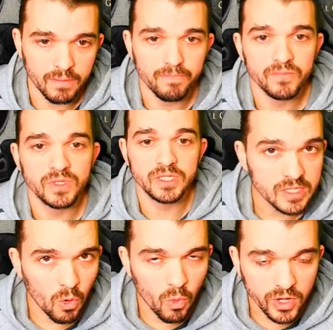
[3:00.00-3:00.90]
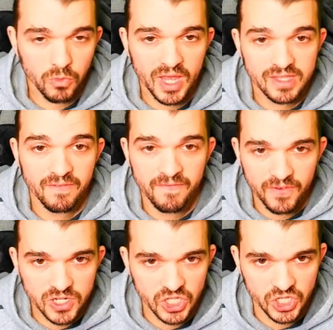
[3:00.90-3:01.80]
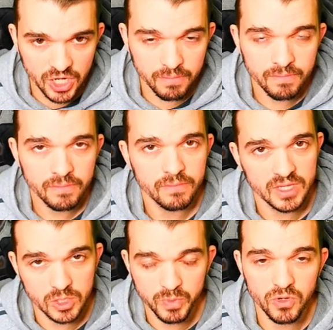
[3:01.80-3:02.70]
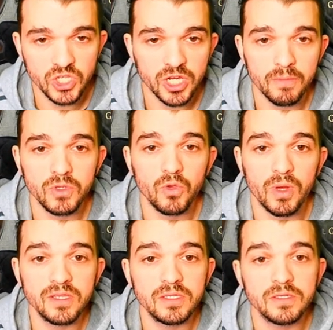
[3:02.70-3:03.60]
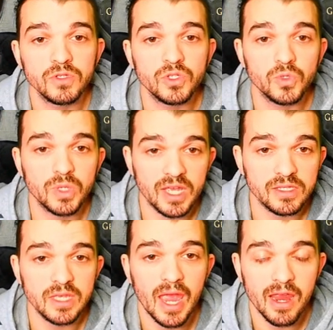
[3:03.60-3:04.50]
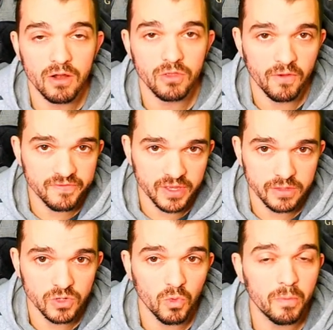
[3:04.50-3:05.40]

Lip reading: well. So when you get the first gem, the spirit gem, you want to get Herald of Thunder.